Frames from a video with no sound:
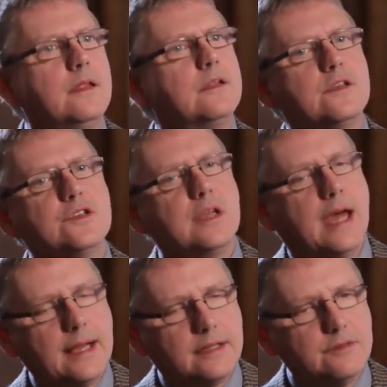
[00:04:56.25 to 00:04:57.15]
They're dis
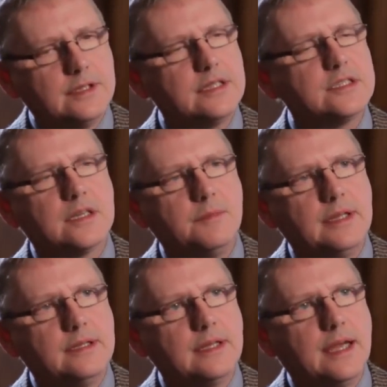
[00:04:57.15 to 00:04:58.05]
actively
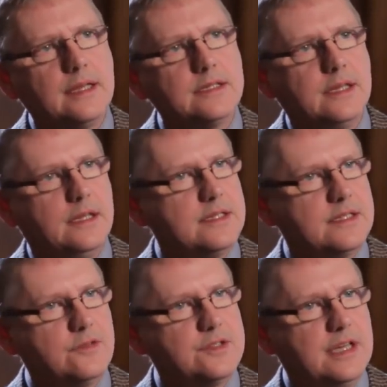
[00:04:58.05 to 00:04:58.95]
discriminated against in the
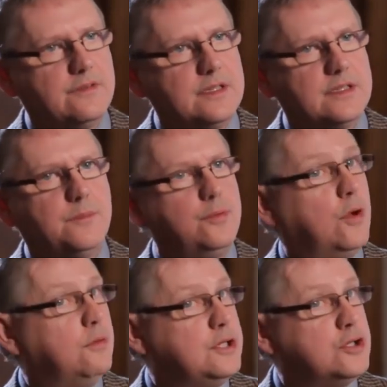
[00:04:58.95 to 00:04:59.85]
civil service, they're
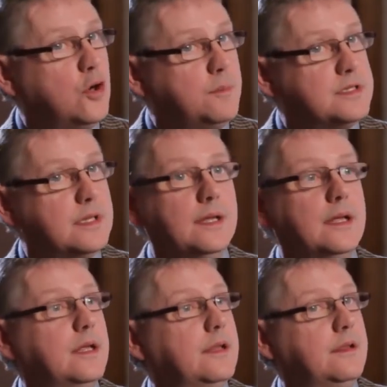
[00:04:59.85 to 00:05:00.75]
put out of jobs,
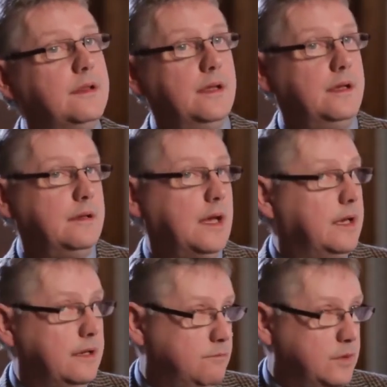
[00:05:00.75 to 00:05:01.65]

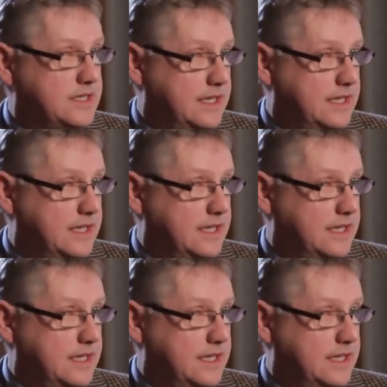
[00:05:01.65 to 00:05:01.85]
and we